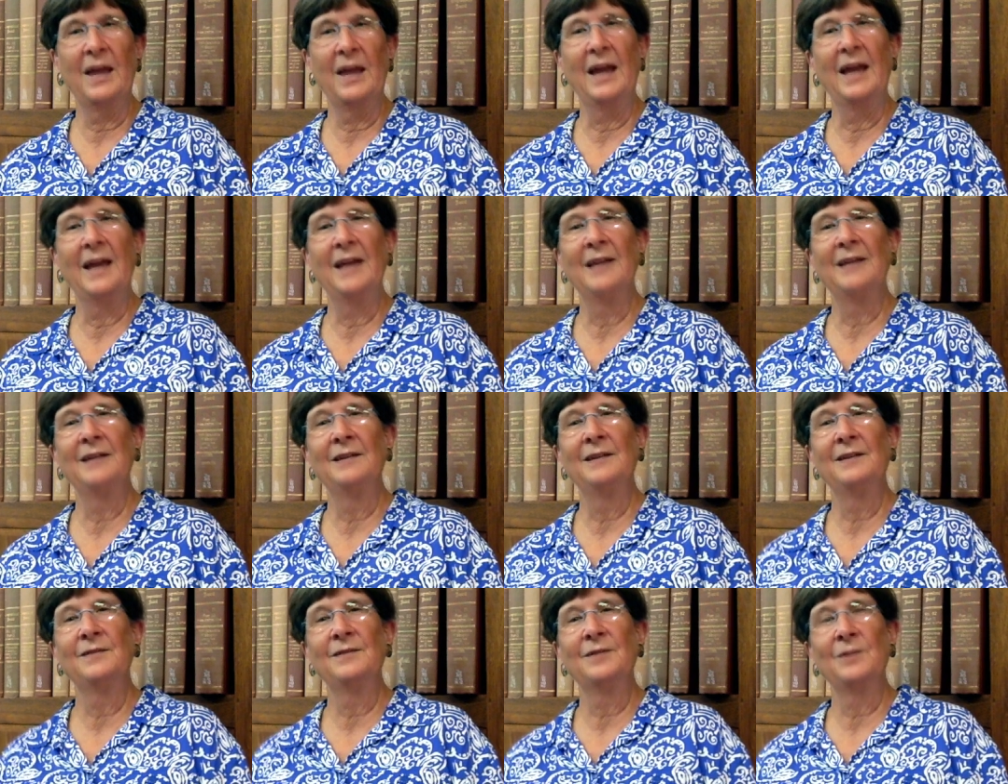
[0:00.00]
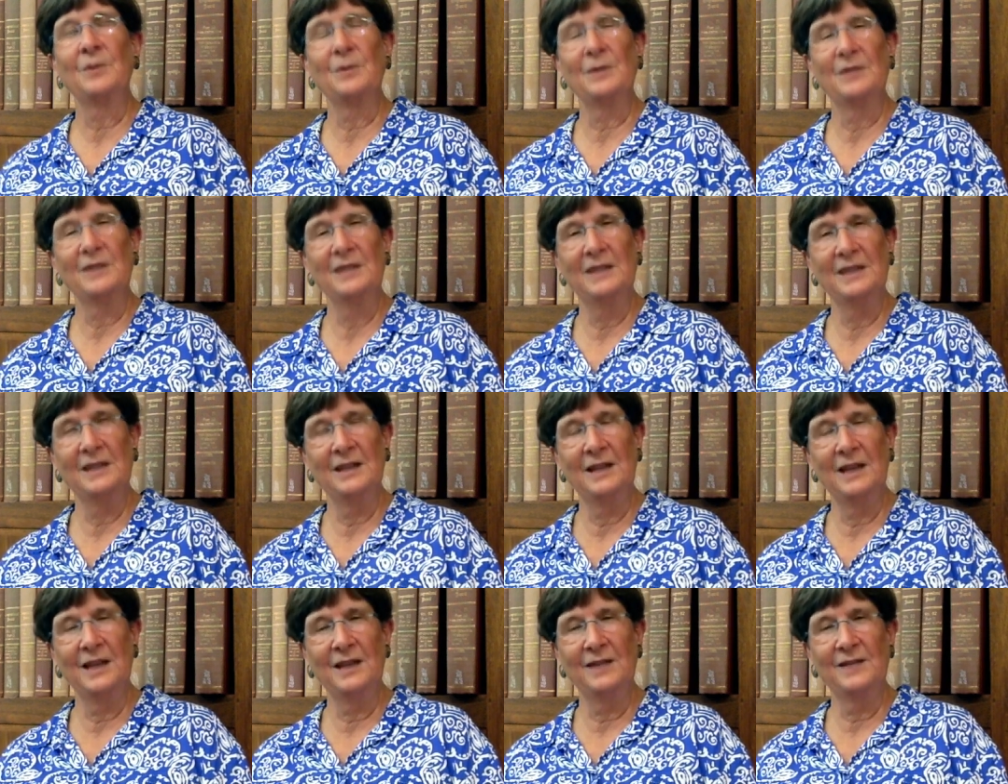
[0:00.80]
and of course he
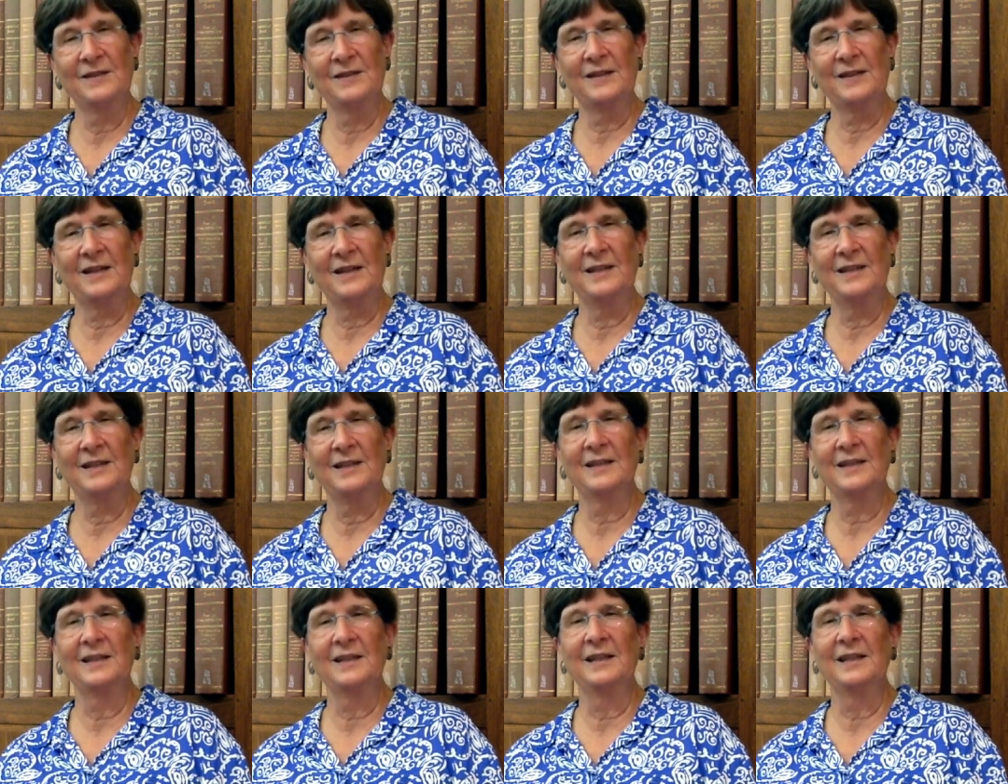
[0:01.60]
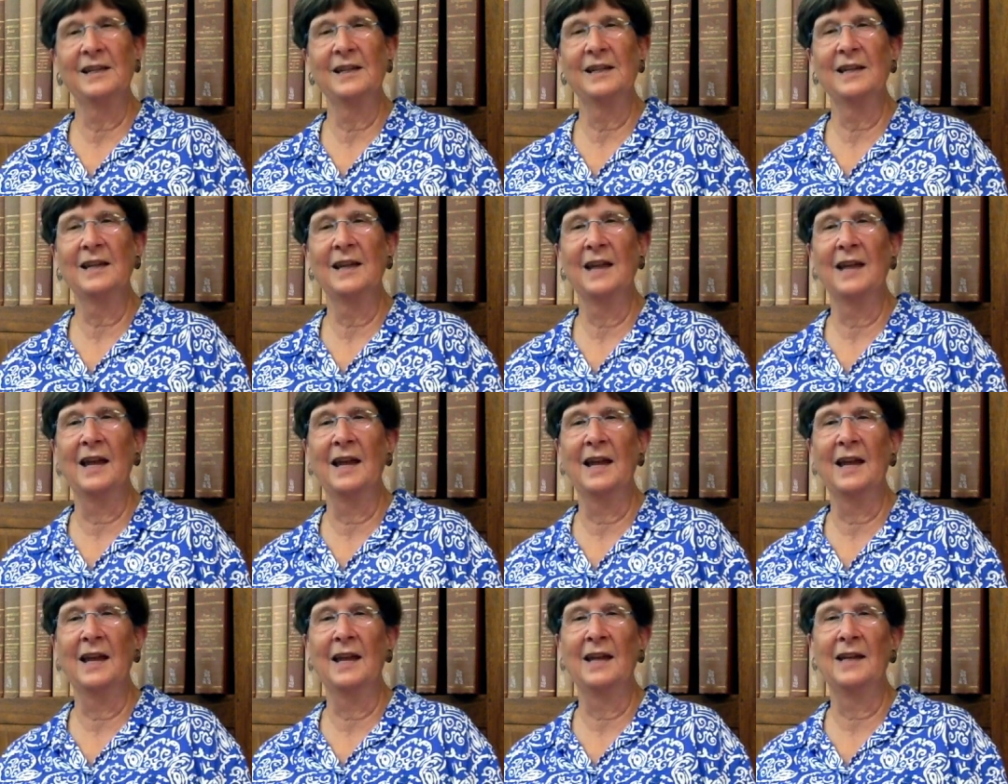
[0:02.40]
did a lot of sightseeing,
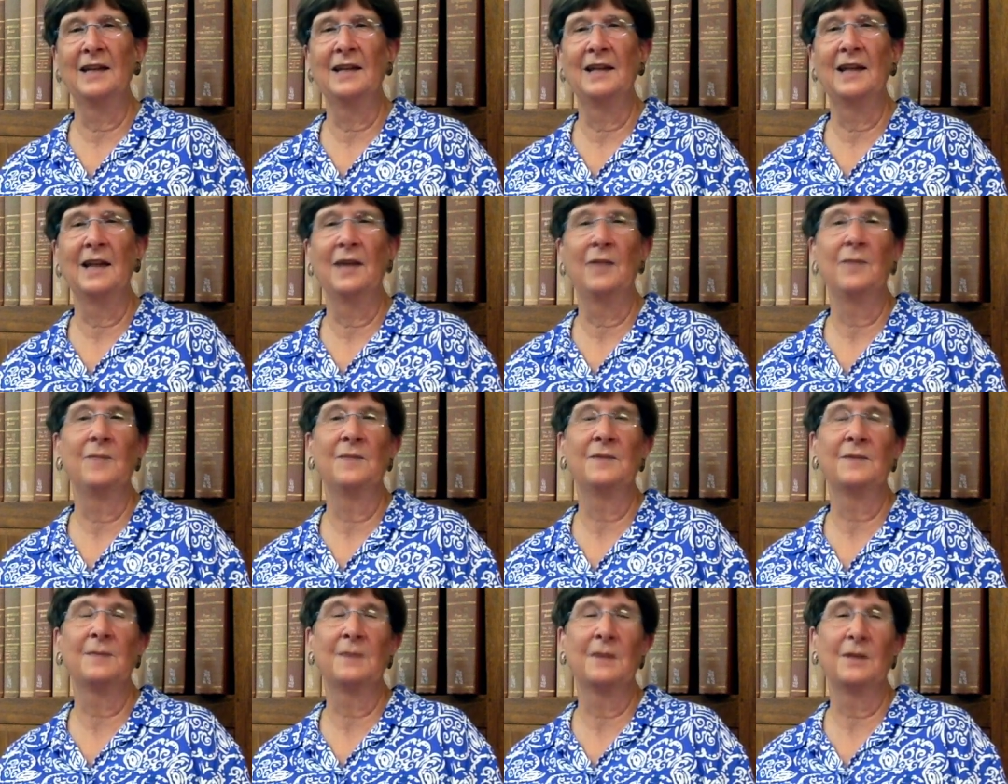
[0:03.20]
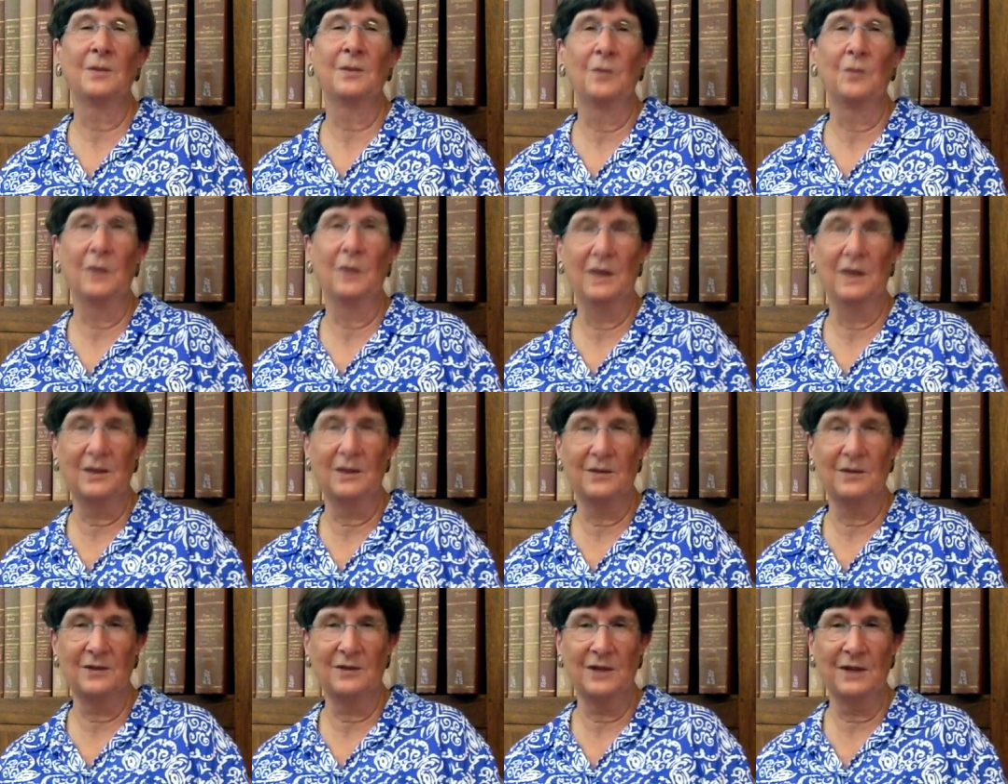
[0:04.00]
and they spent a
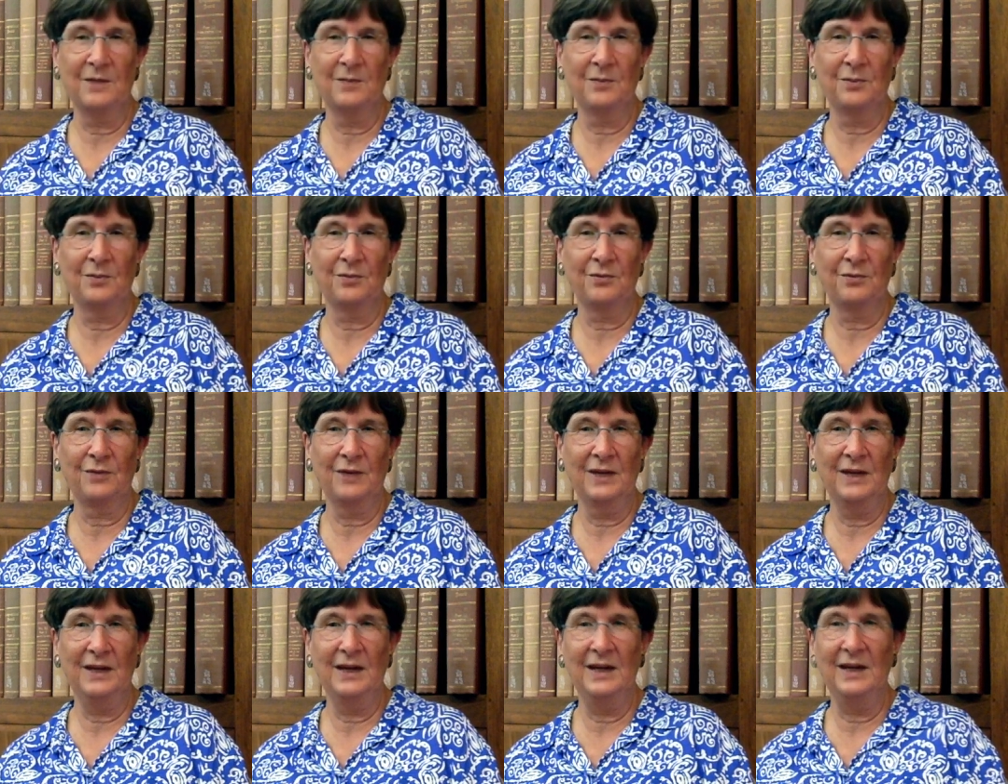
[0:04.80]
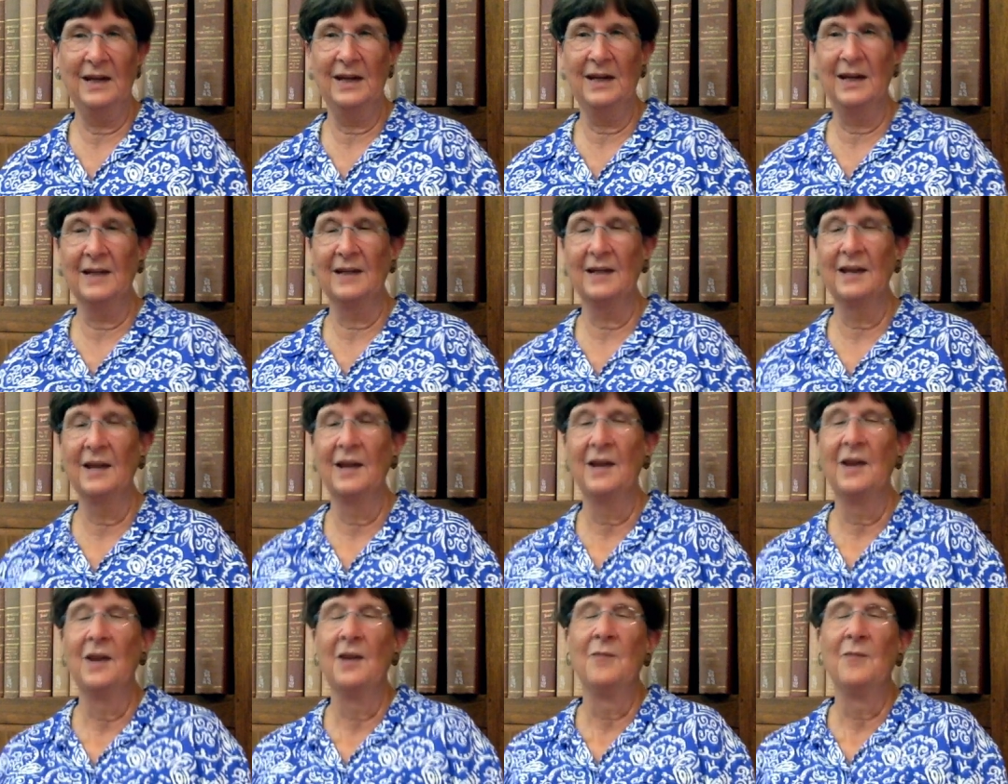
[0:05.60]
week on Capri and
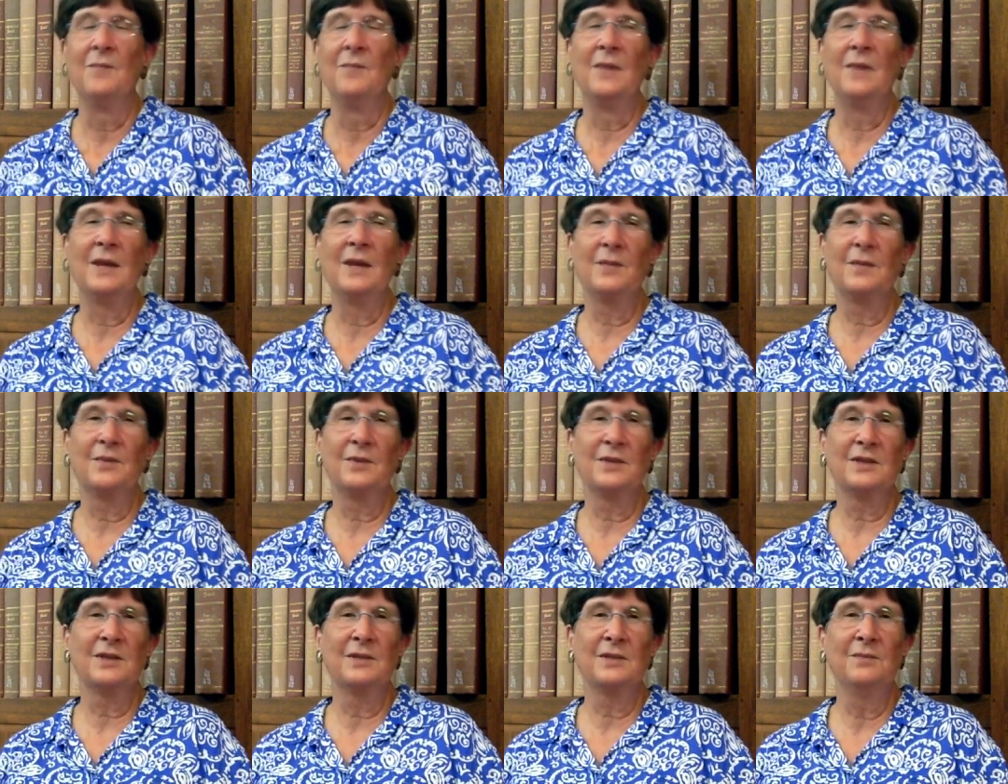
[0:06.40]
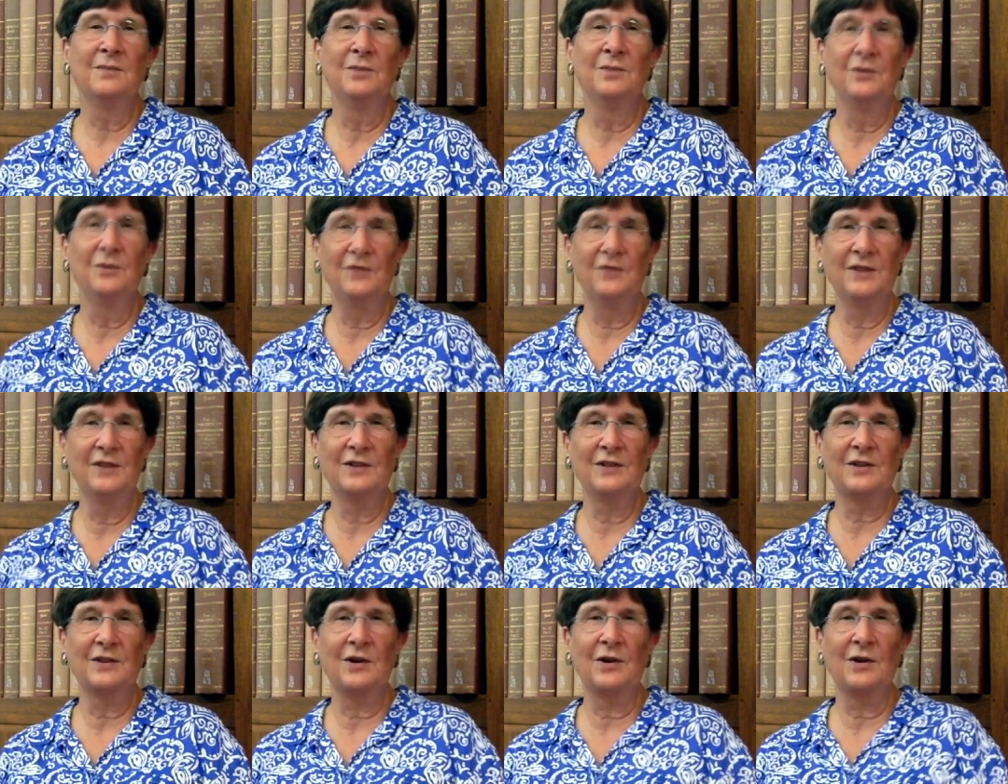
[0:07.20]
met up with some movie
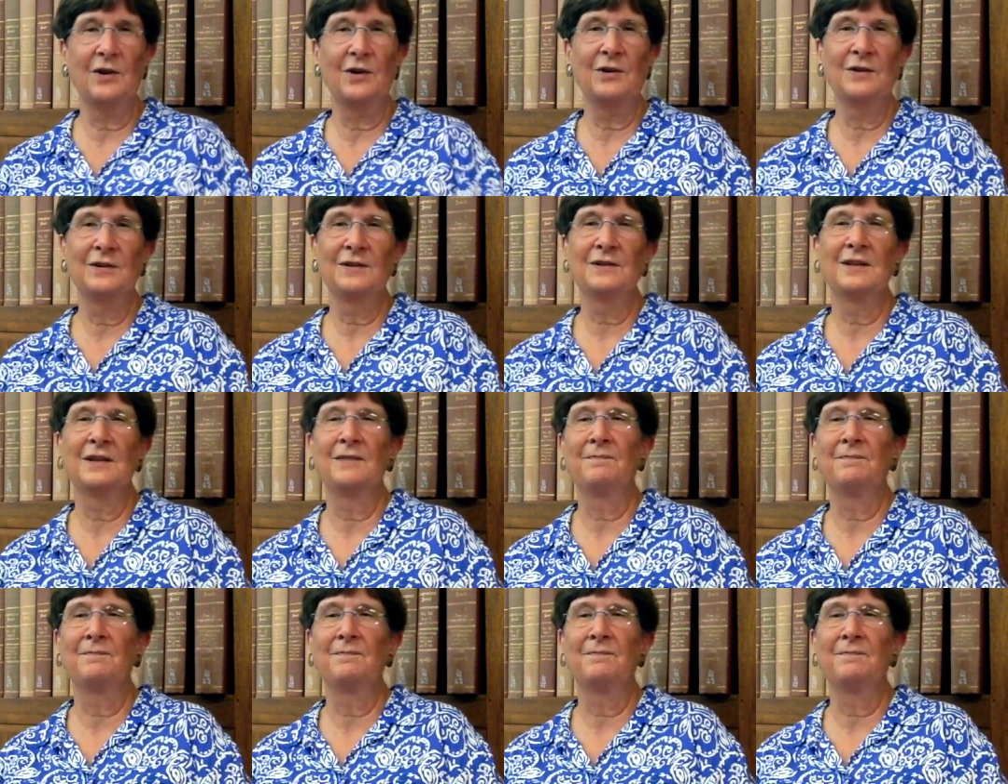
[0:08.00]
stars.